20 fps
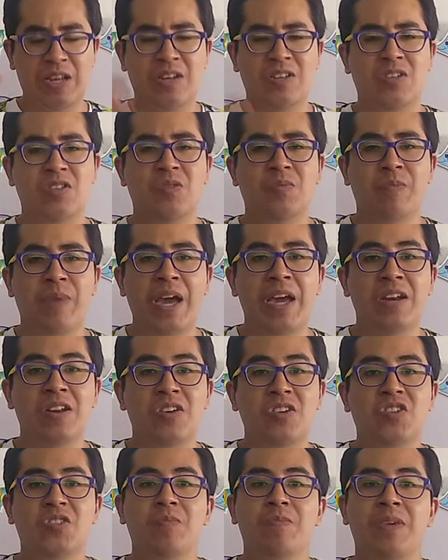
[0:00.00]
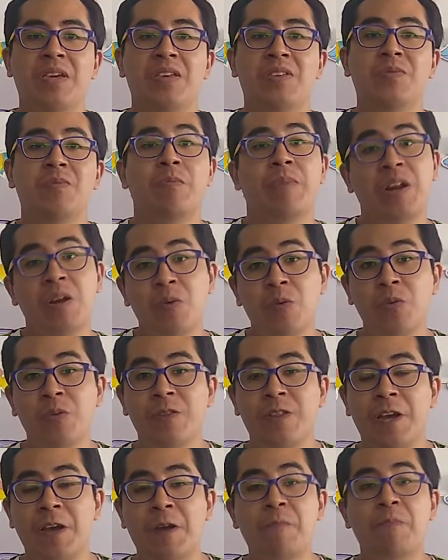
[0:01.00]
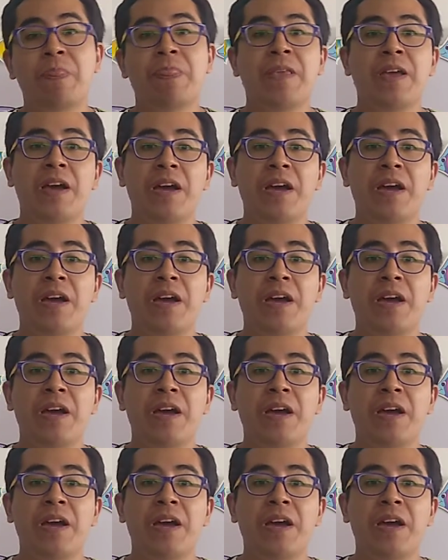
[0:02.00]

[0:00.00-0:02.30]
in Spanish means pregunta,